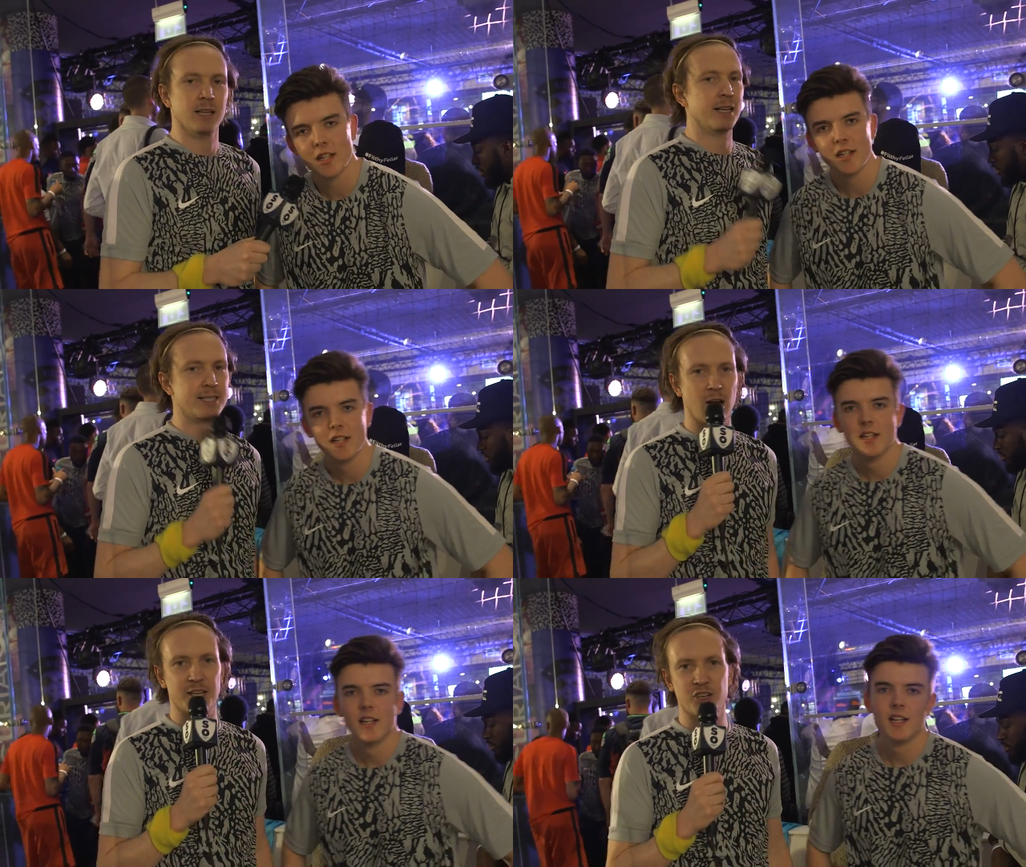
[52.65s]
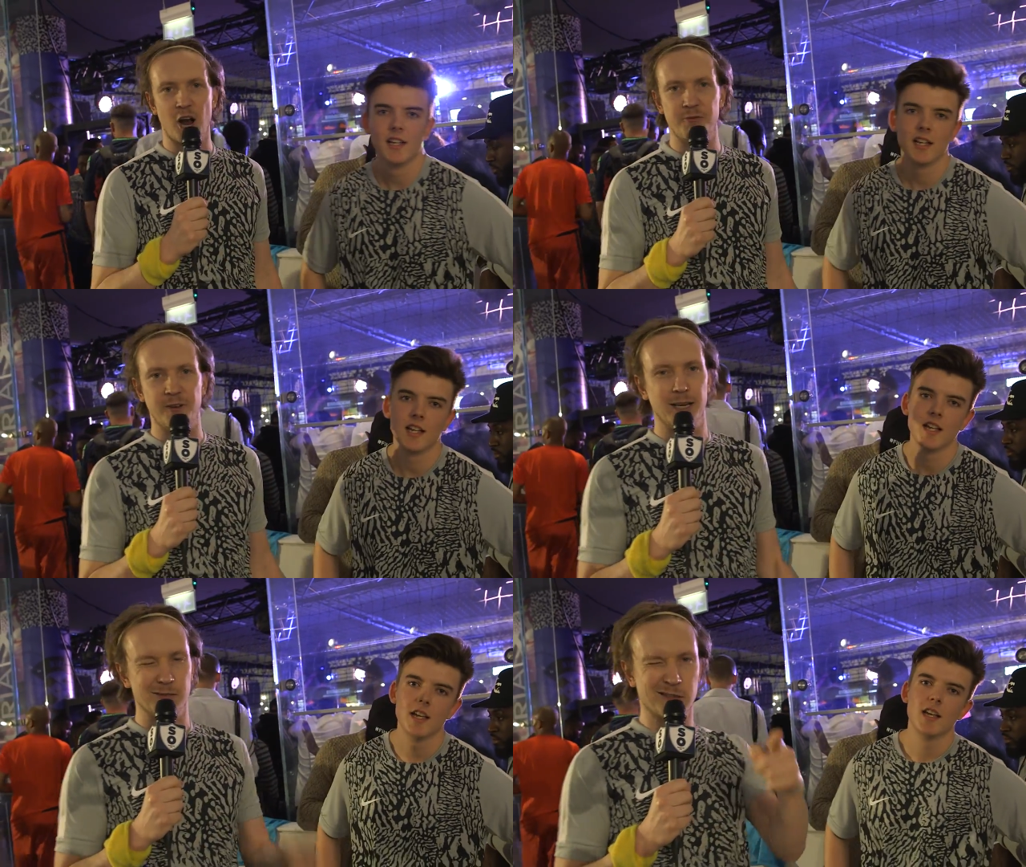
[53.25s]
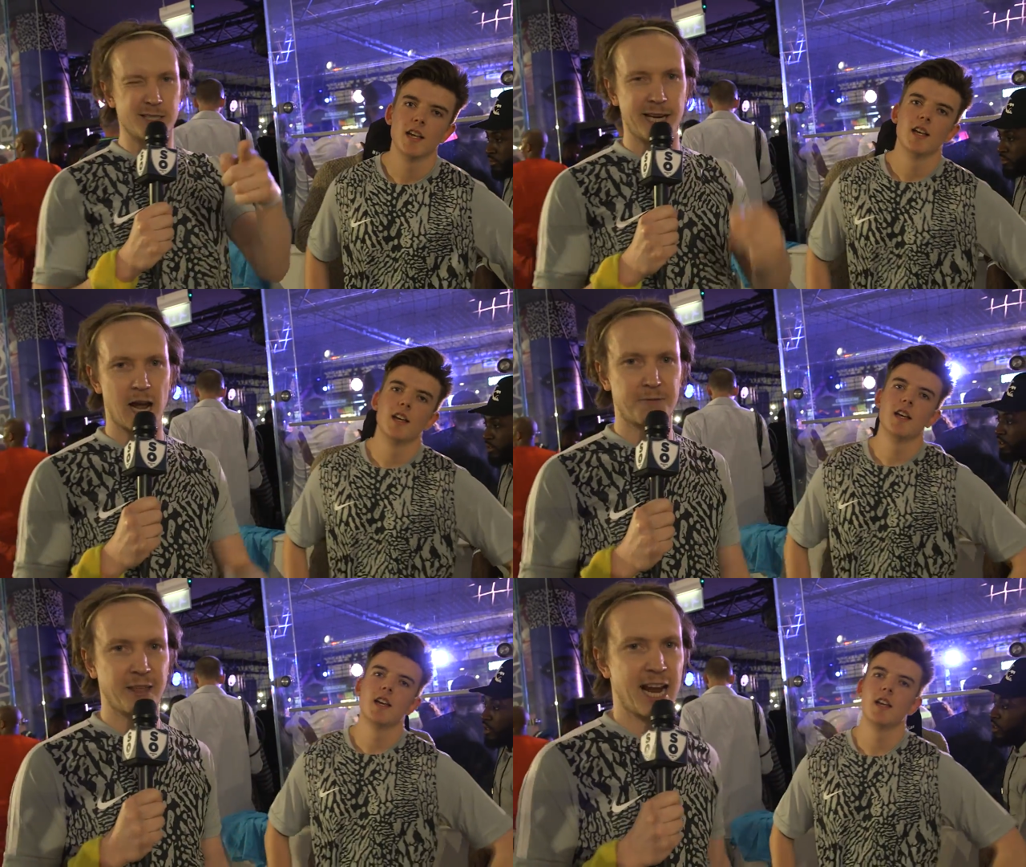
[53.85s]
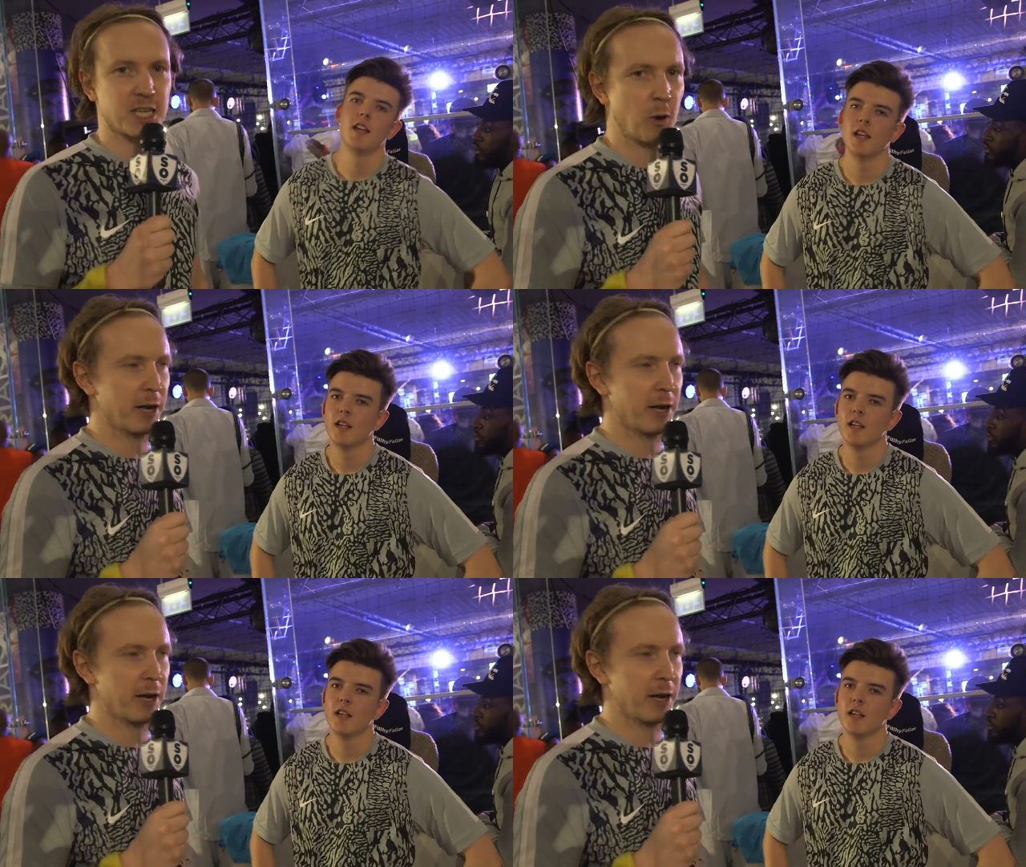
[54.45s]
Speaker 1: It's our trophy. See you after the next